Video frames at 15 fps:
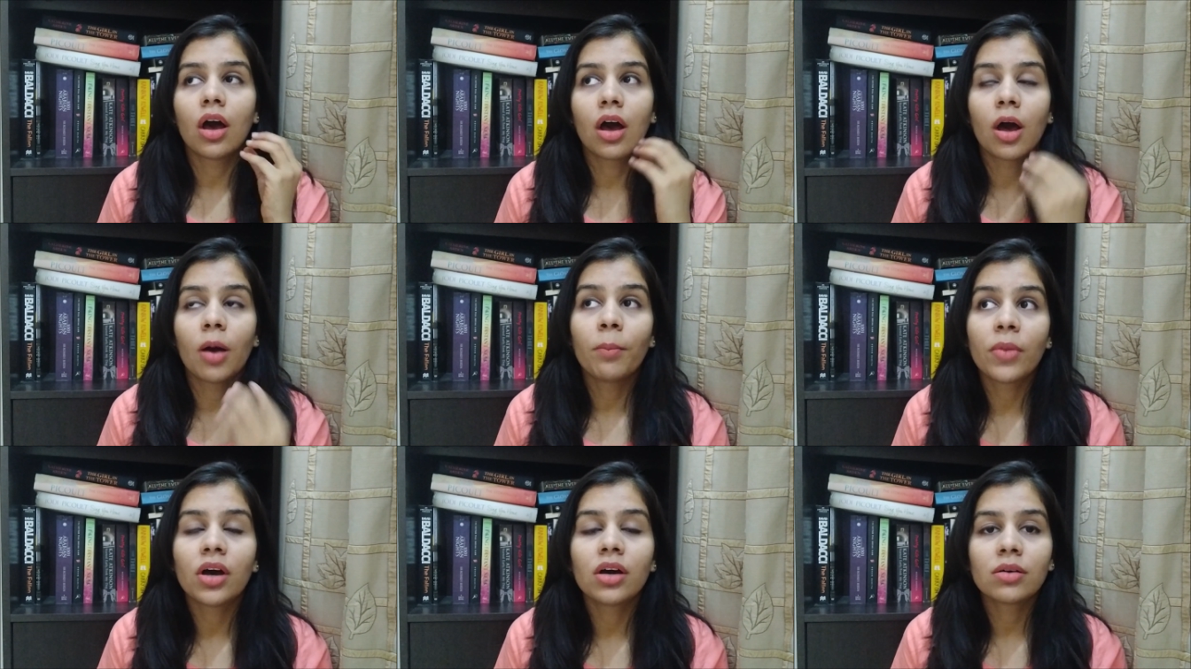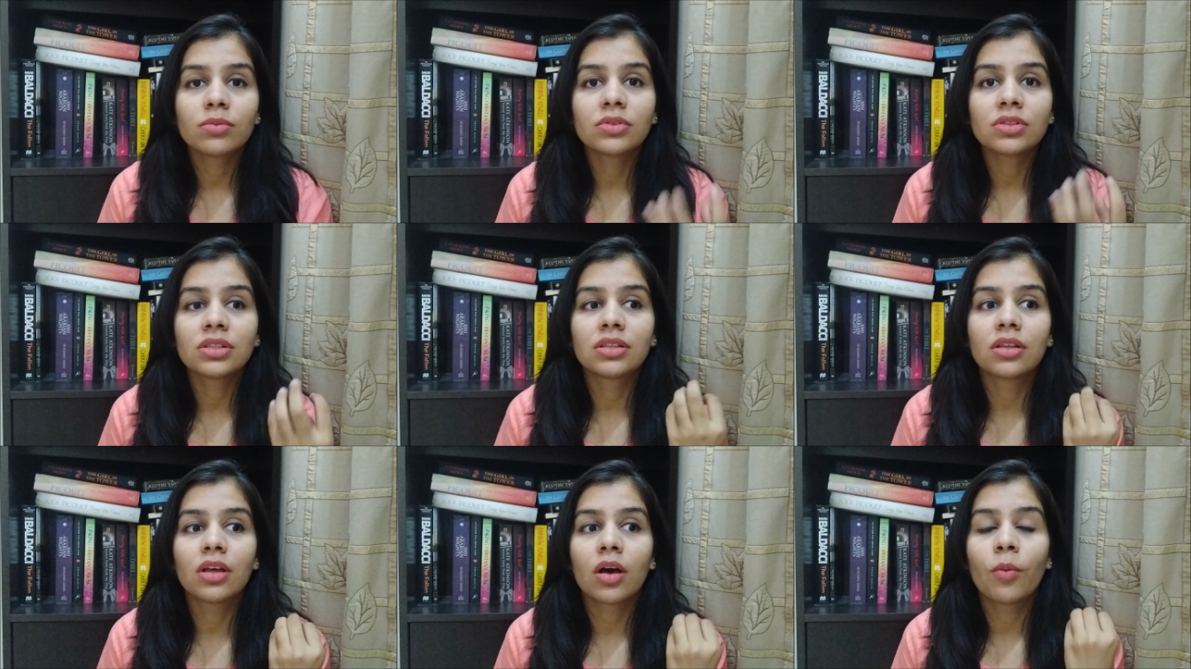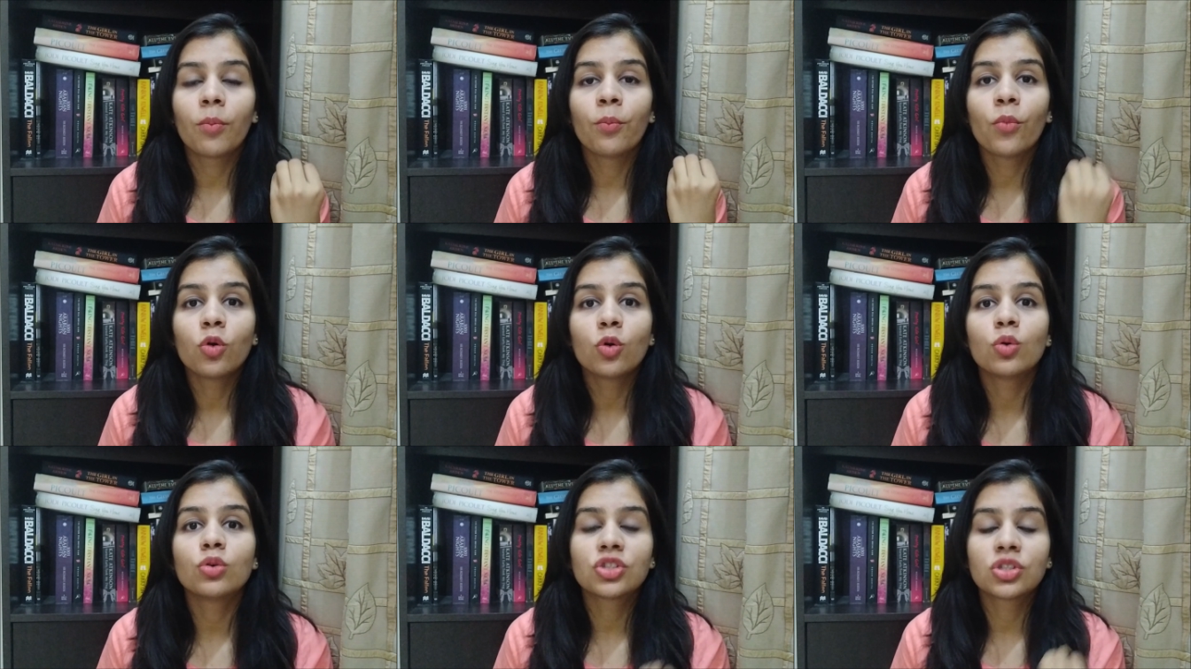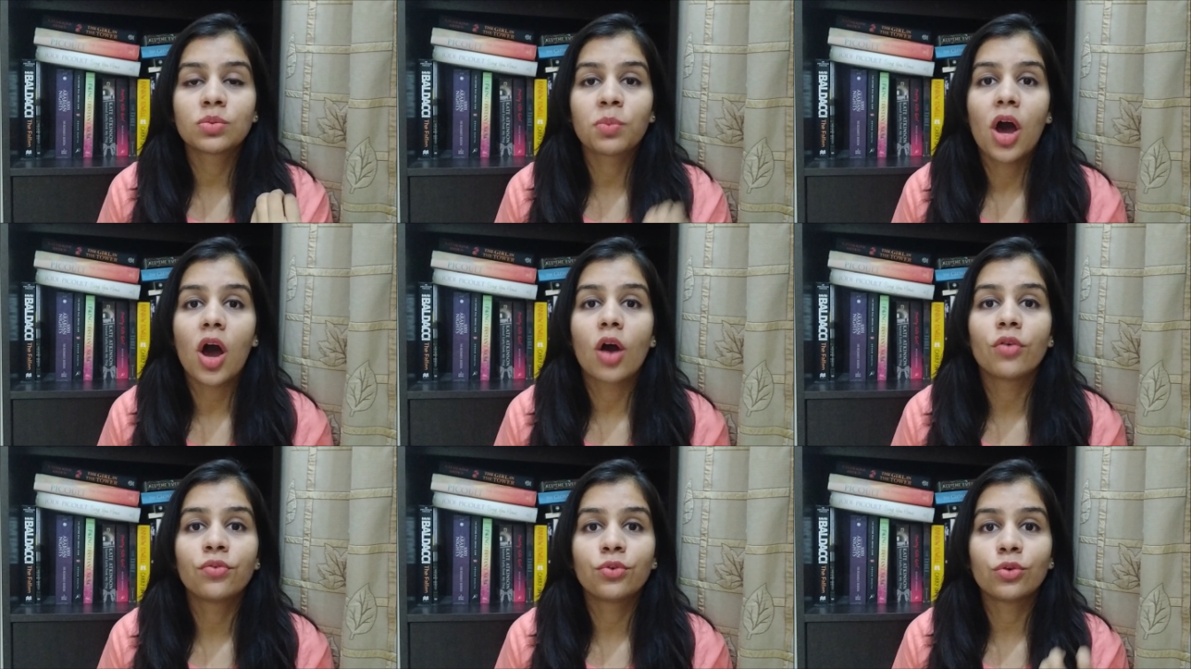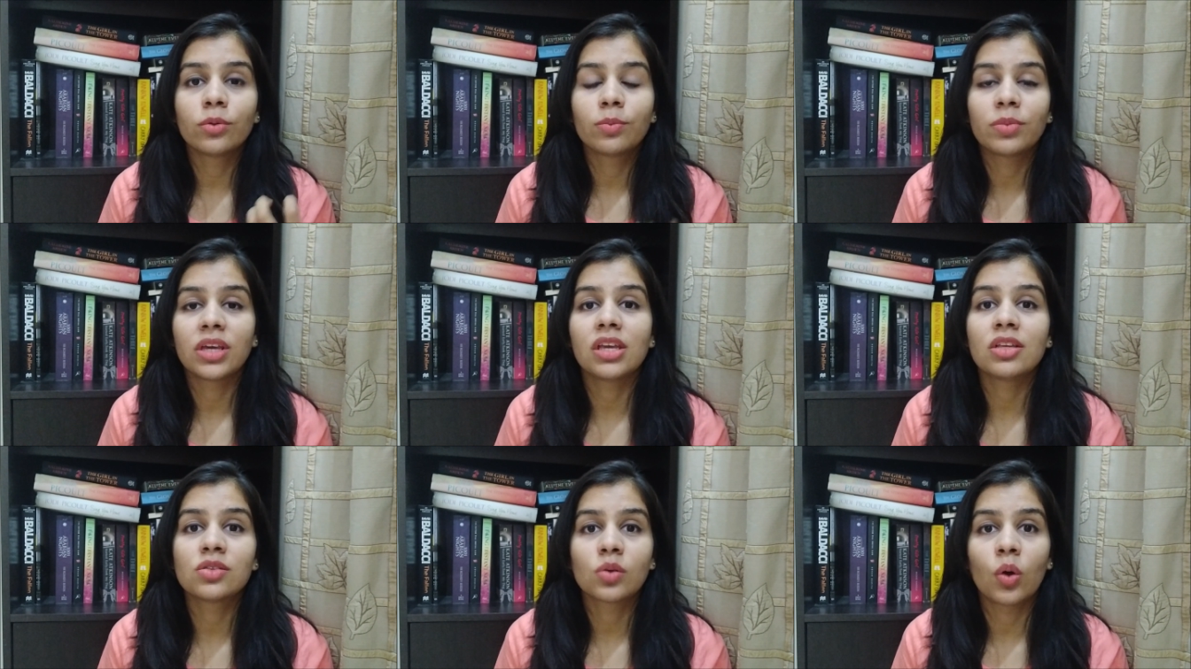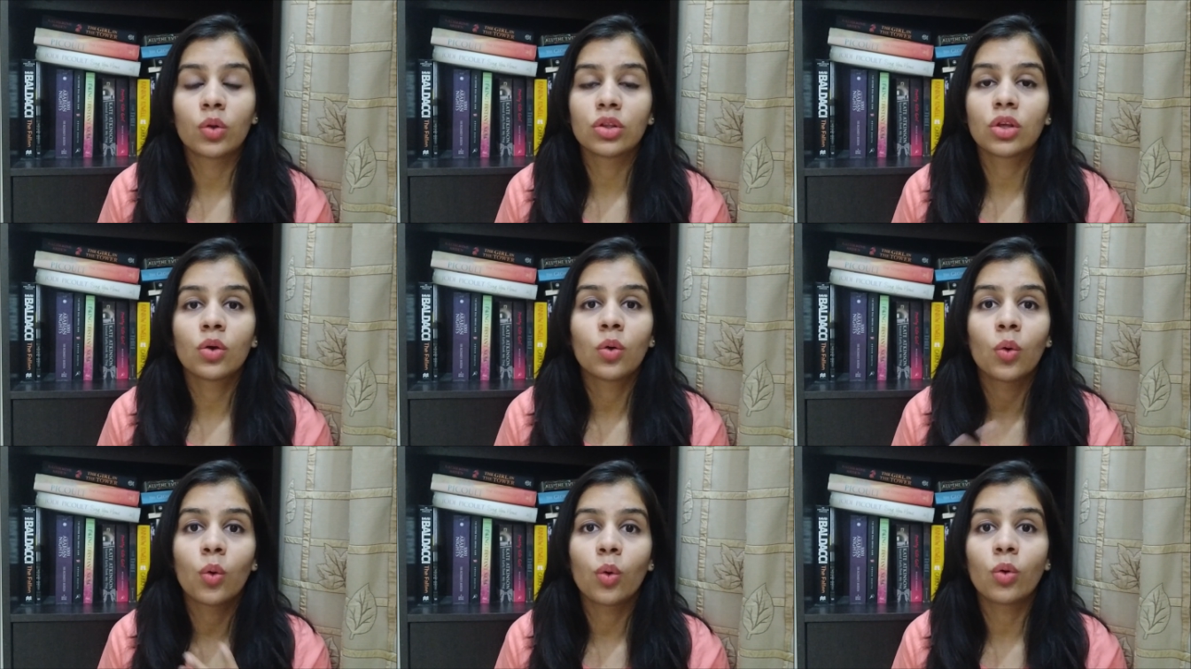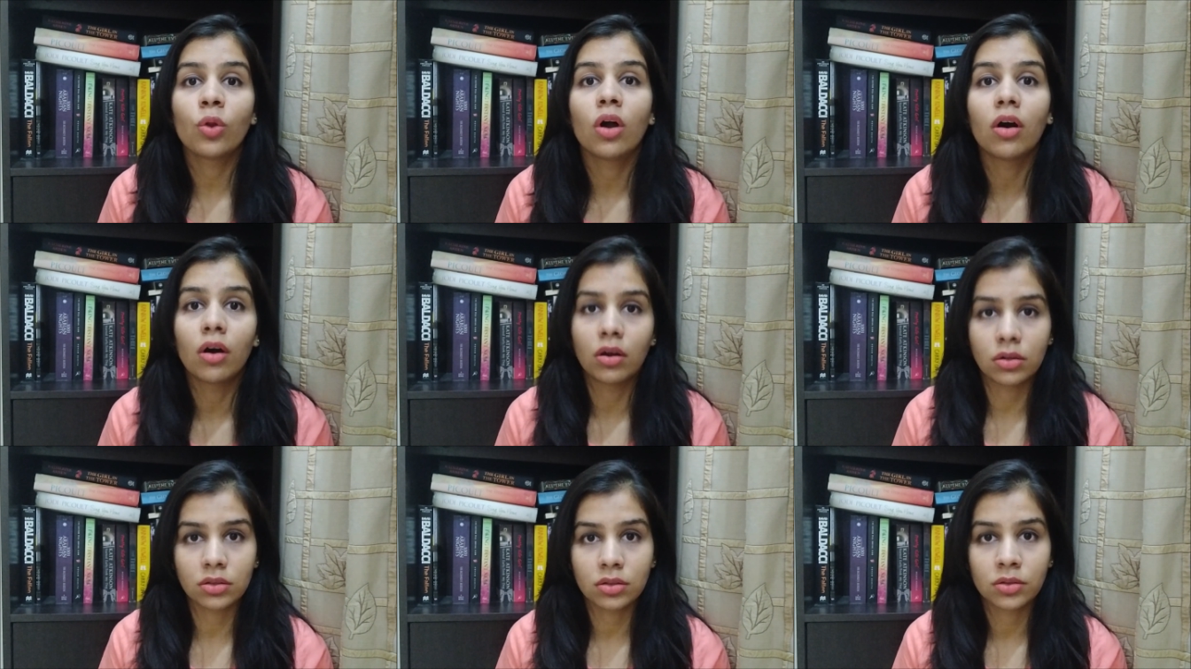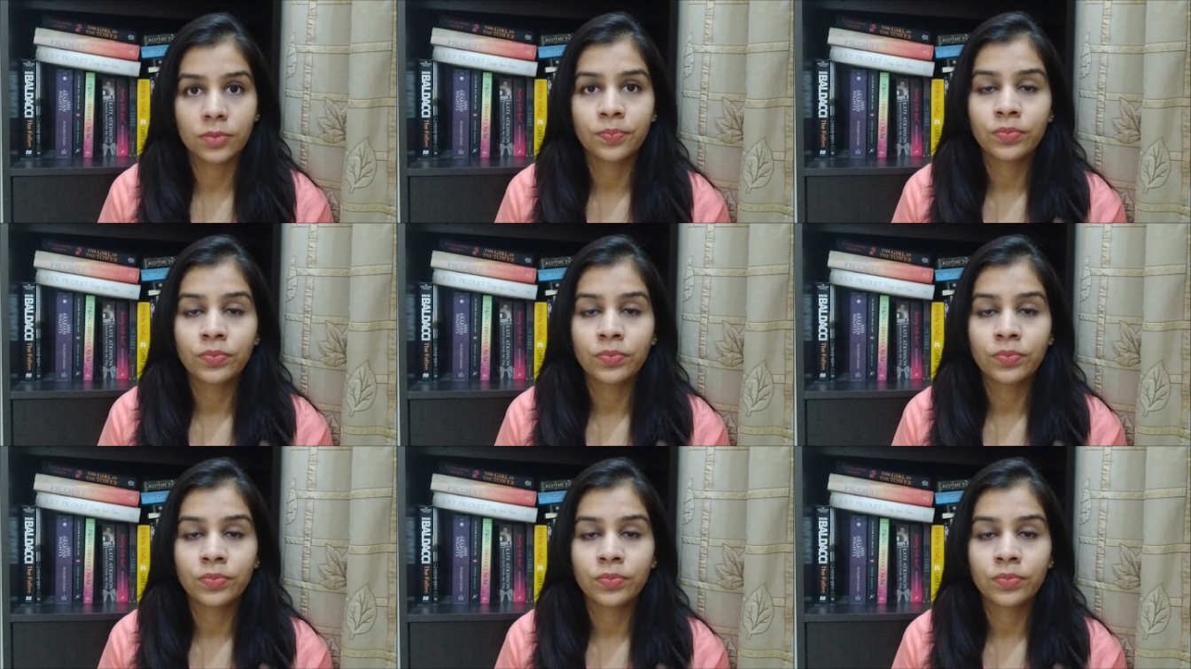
among the most powerful beings on the whole earth.